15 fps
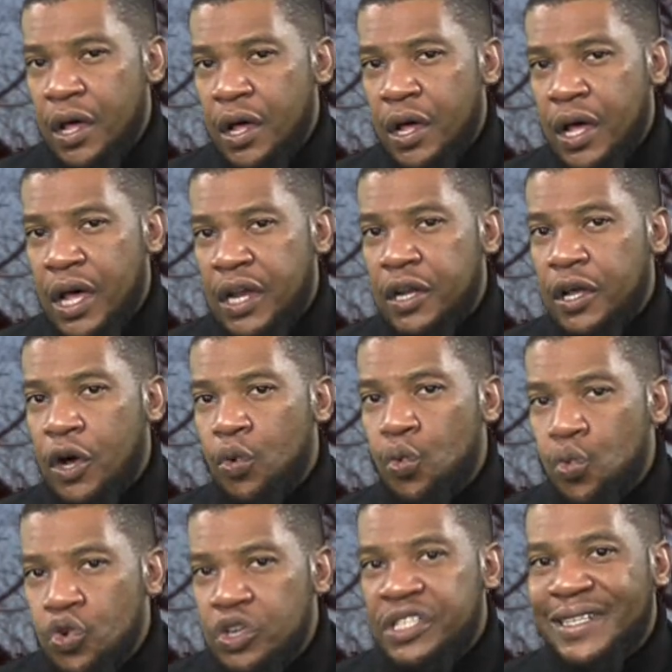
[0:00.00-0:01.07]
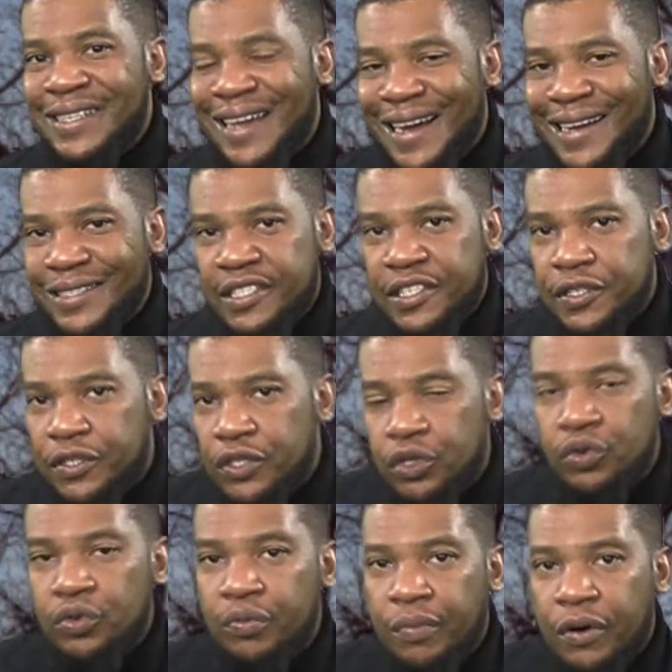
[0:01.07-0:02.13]
And a wooden hunter's
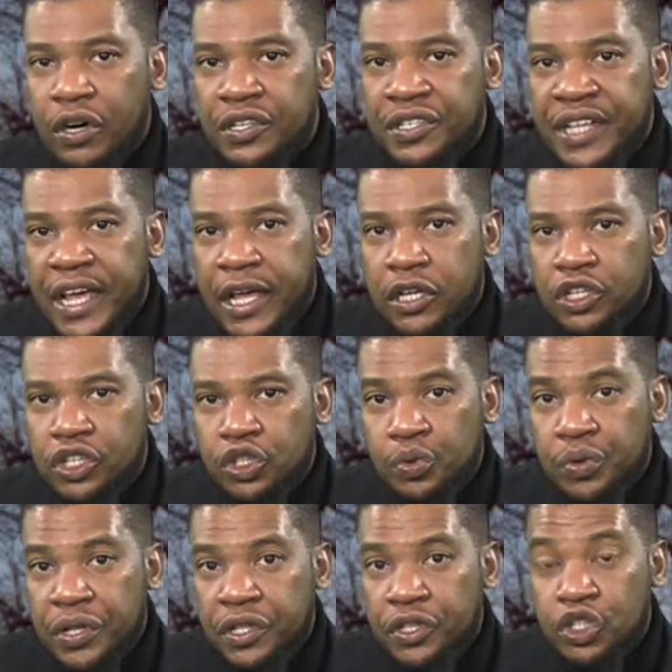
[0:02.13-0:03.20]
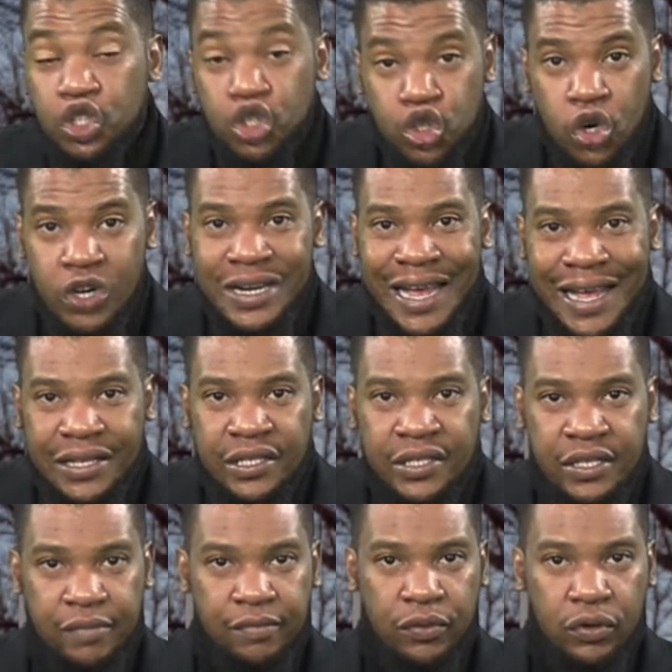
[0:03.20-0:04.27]
toolbox etched with sonar
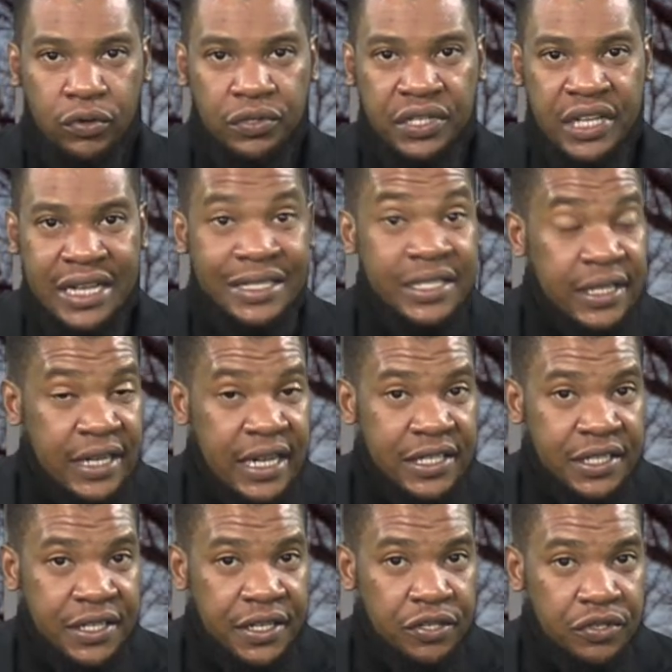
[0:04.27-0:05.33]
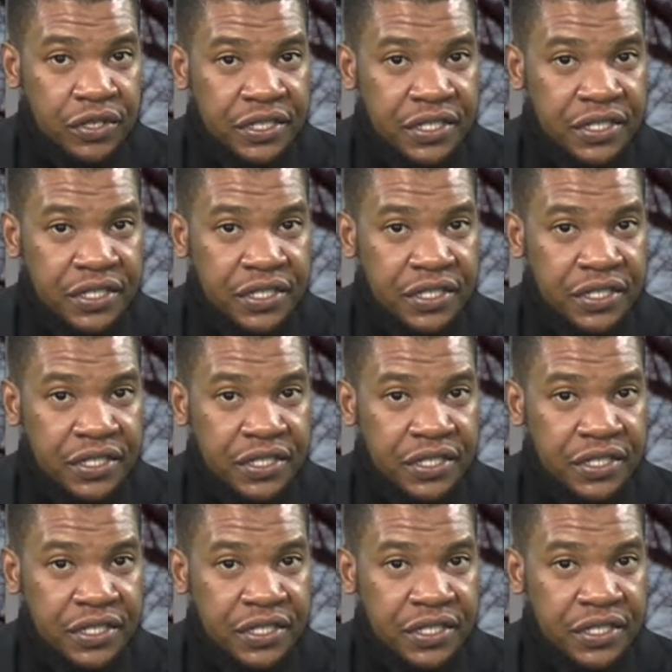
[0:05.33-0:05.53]
symbols has ignited interest in